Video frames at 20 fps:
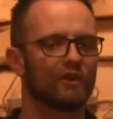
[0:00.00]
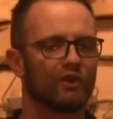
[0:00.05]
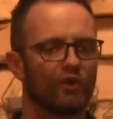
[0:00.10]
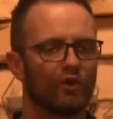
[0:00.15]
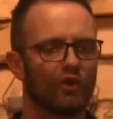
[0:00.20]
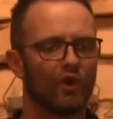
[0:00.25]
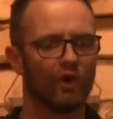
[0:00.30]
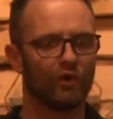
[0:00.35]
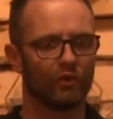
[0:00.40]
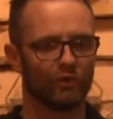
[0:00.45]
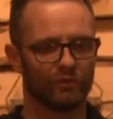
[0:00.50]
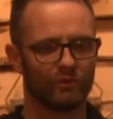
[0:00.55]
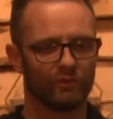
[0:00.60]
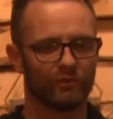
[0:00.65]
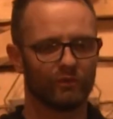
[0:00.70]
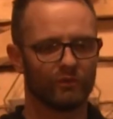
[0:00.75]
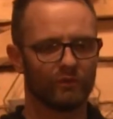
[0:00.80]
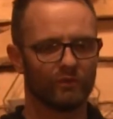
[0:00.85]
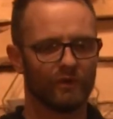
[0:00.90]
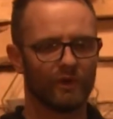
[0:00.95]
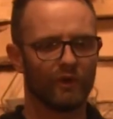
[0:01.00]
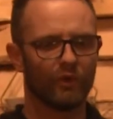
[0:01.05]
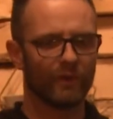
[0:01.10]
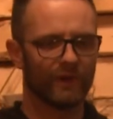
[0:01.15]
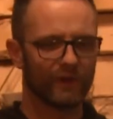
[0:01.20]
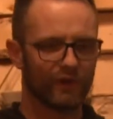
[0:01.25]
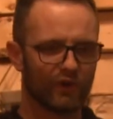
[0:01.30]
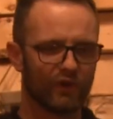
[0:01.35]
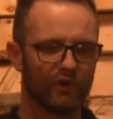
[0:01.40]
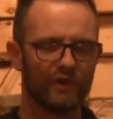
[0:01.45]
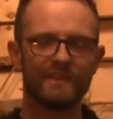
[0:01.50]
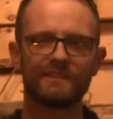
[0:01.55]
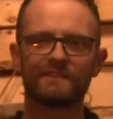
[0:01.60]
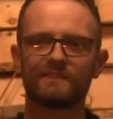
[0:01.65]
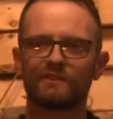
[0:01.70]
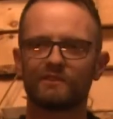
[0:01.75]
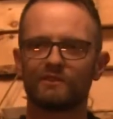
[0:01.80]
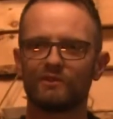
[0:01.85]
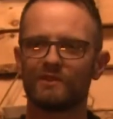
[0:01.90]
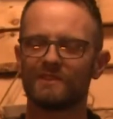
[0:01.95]
grown or
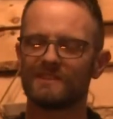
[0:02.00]
increased to the